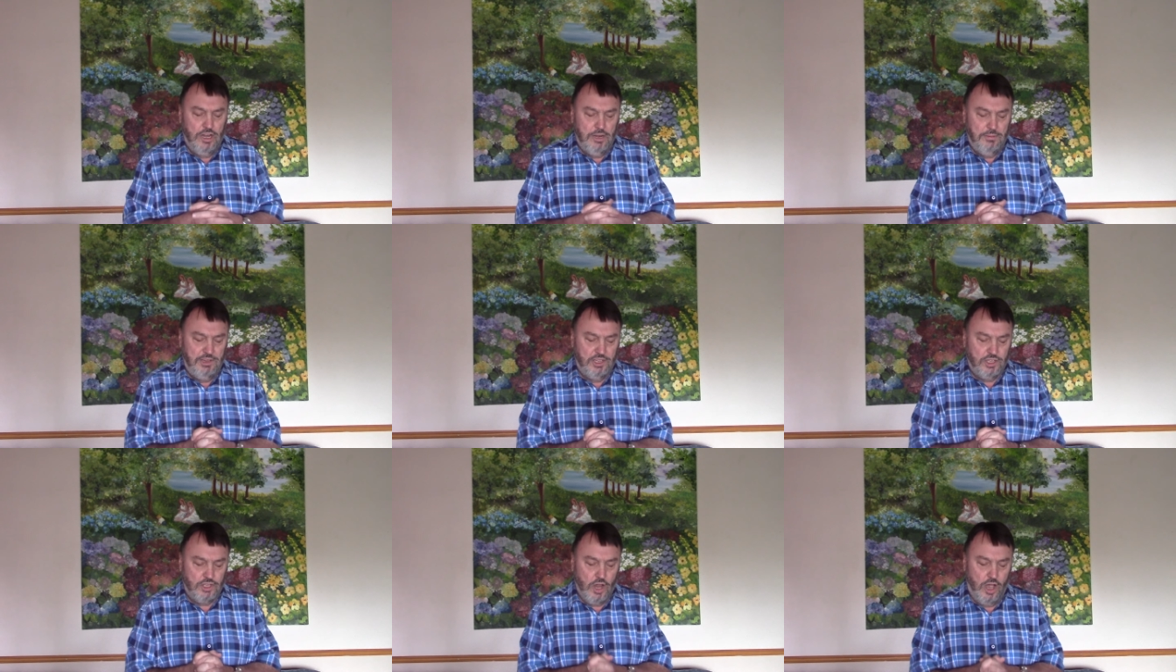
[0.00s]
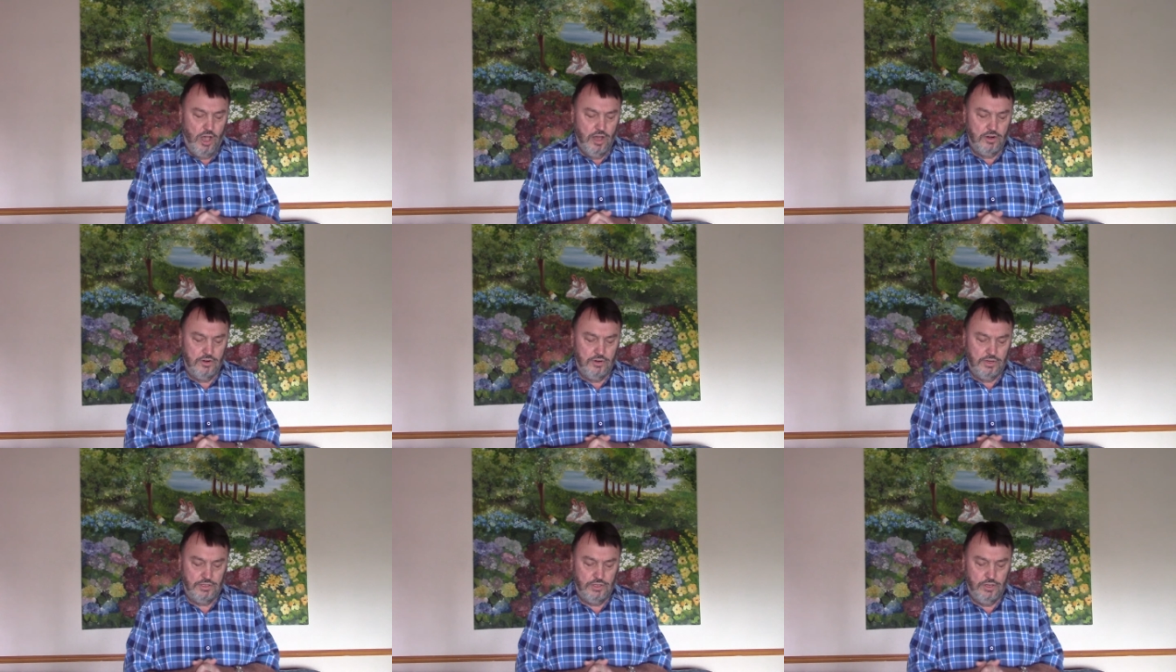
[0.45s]
to be
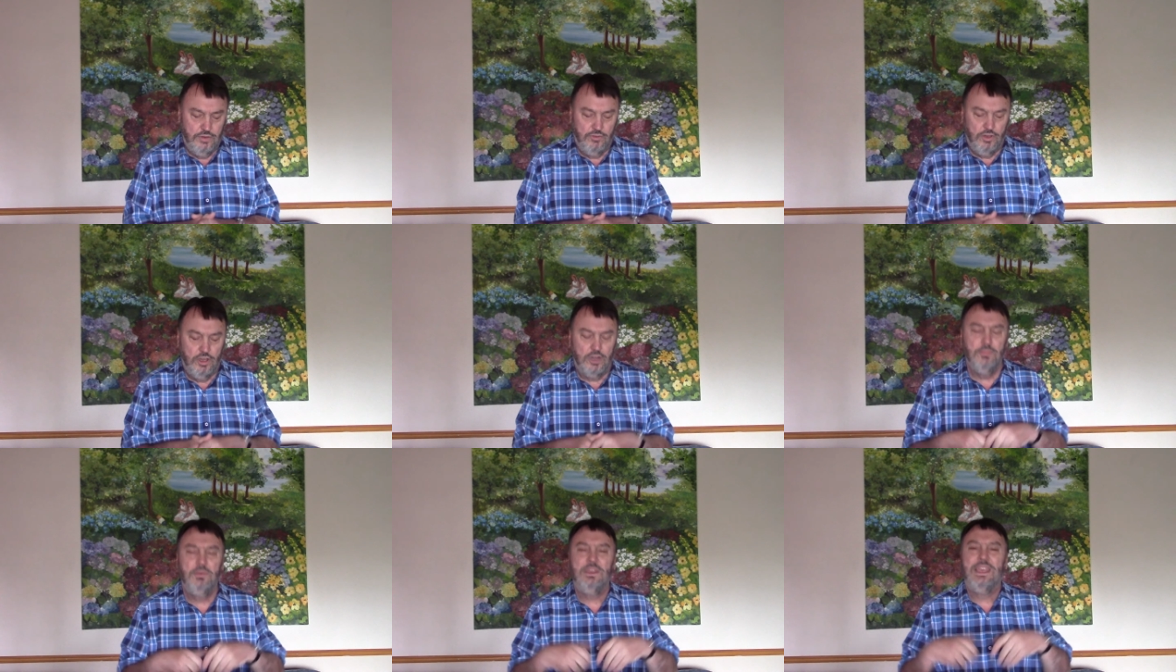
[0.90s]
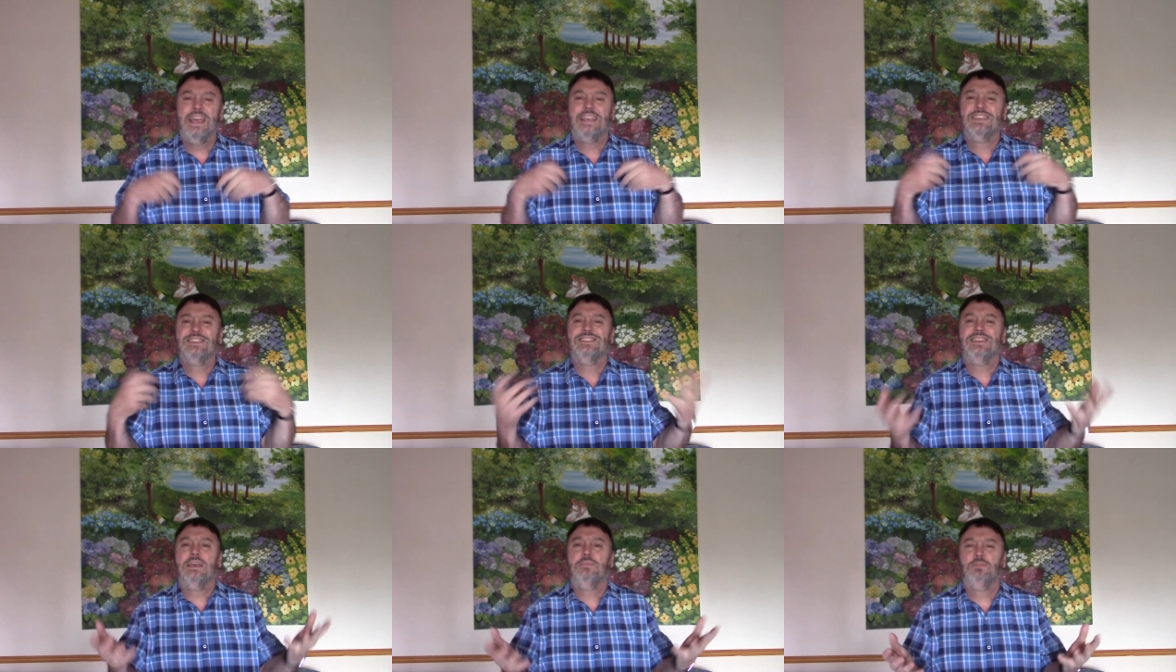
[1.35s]
tolerant. You've got to be
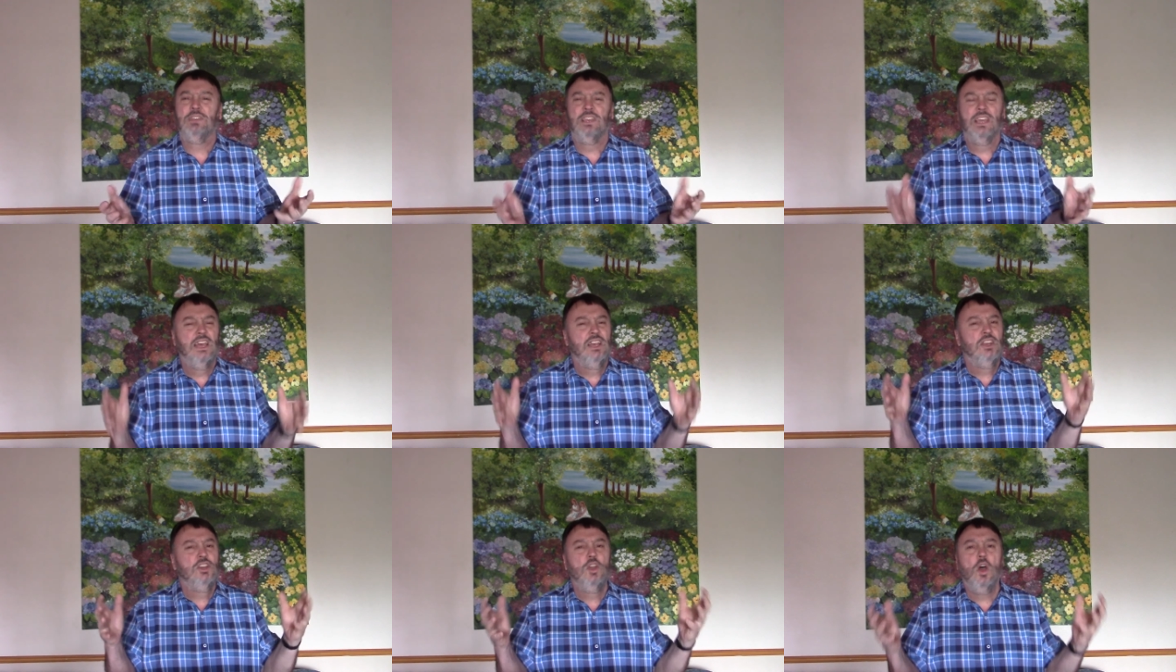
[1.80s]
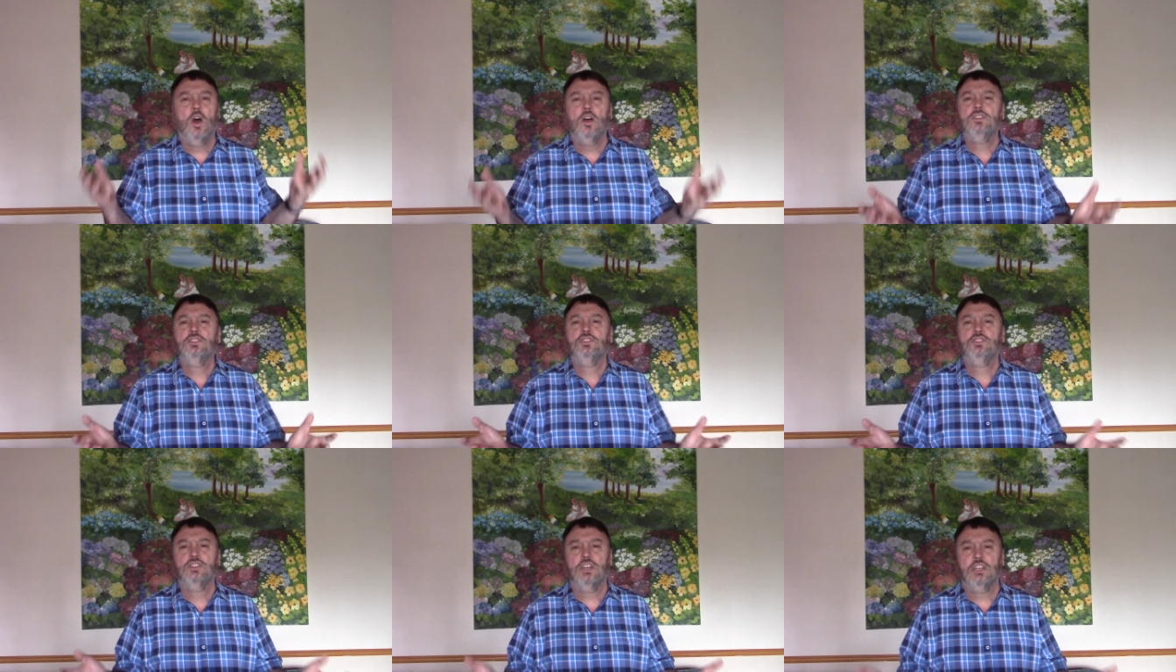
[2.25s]
accepting,
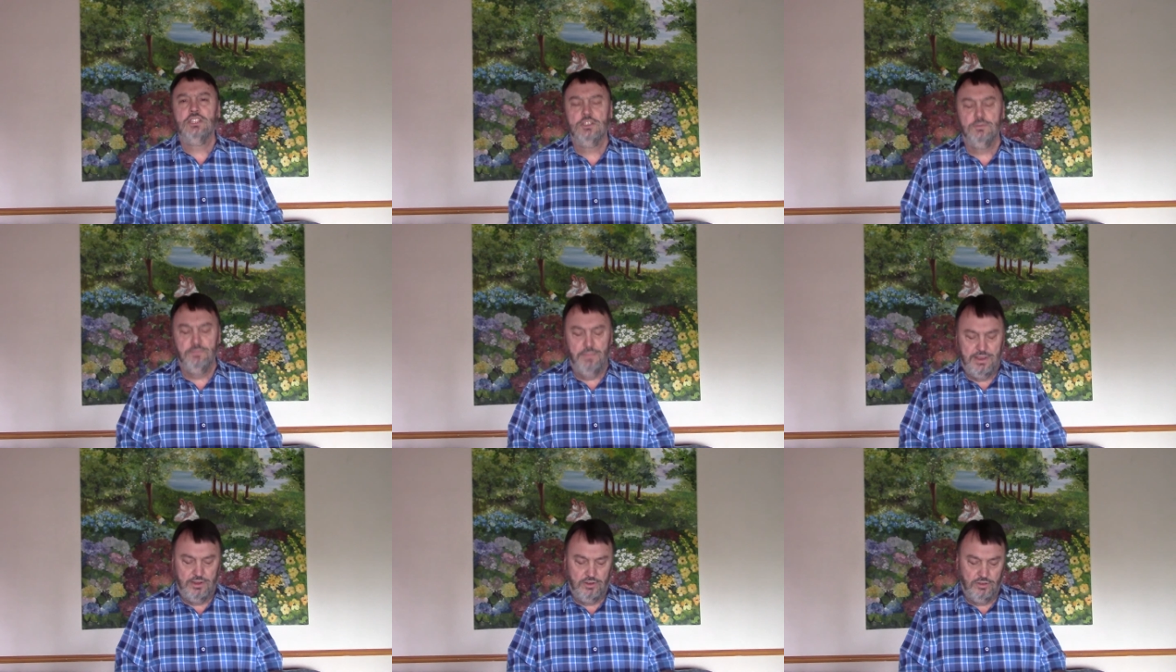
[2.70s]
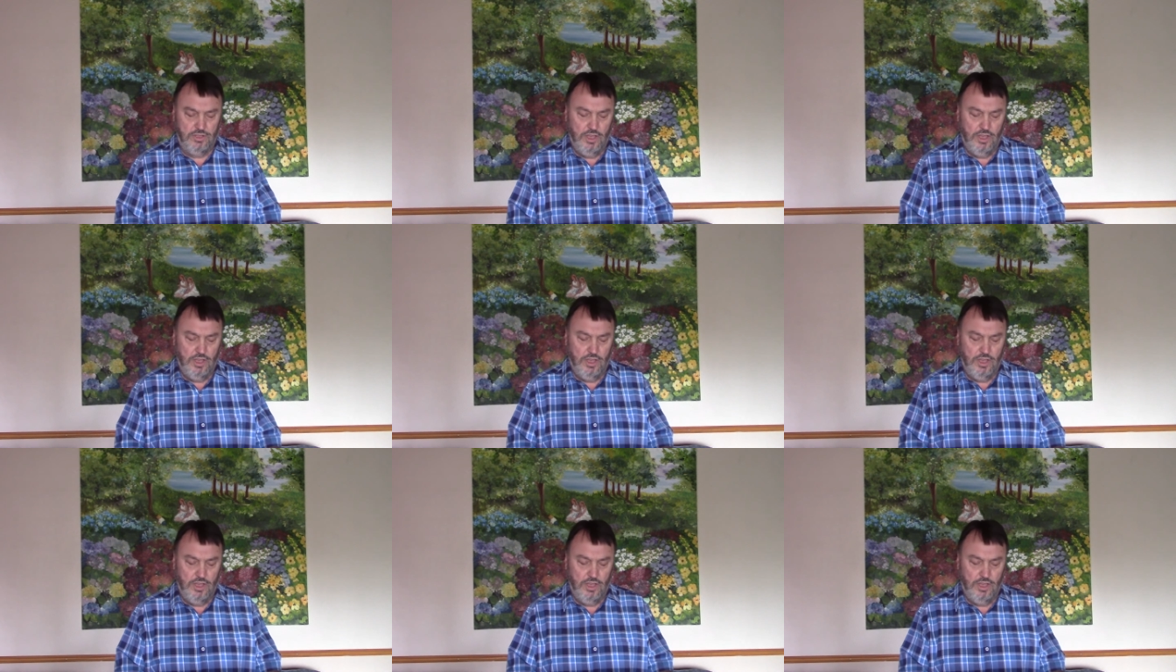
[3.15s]
non-judgmental.